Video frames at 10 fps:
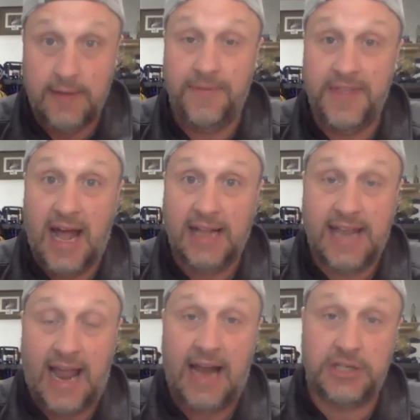not to
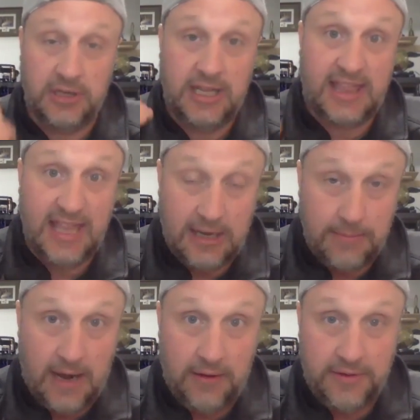actually think
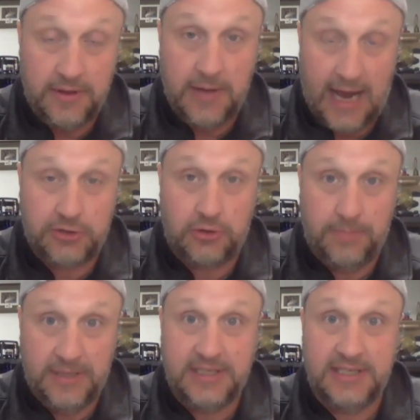about the actual
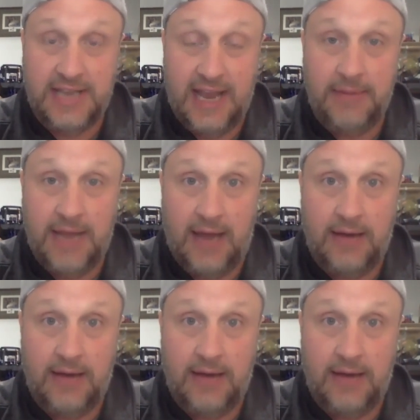business name yet.